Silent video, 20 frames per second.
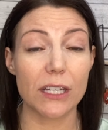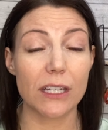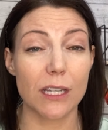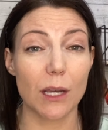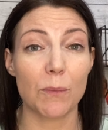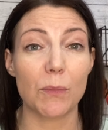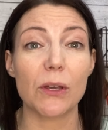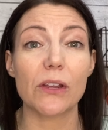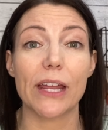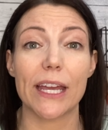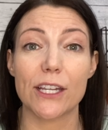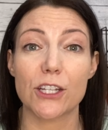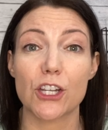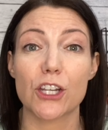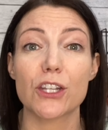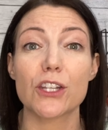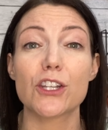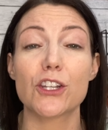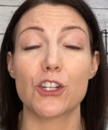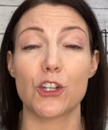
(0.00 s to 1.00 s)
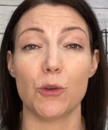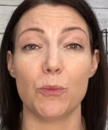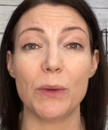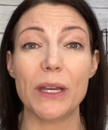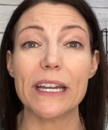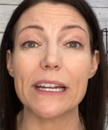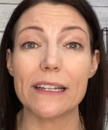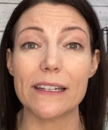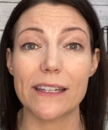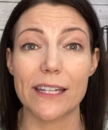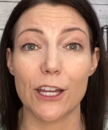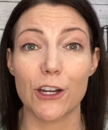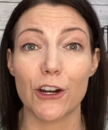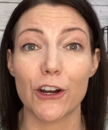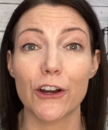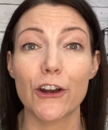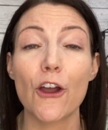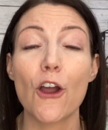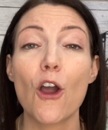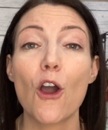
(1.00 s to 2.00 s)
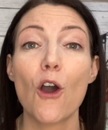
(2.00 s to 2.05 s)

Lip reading: stipulations to be considered